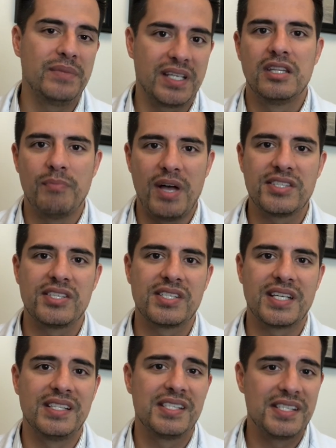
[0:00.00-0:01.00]
the muscles
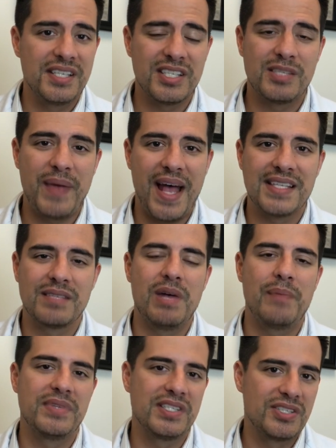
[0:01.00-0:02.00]
can still spasm
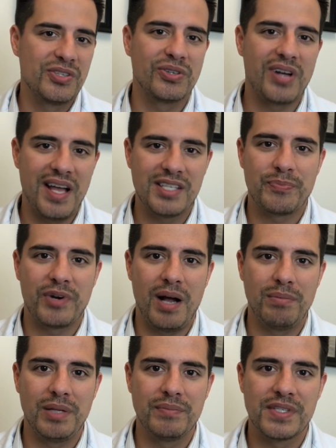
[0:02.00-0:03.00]
up and still cause
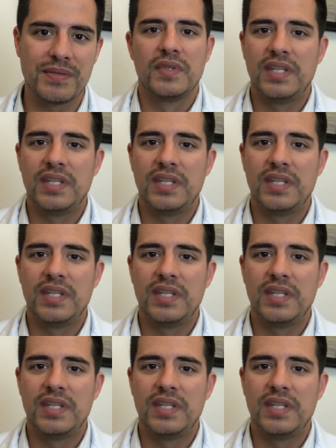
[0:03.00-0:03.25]
problems.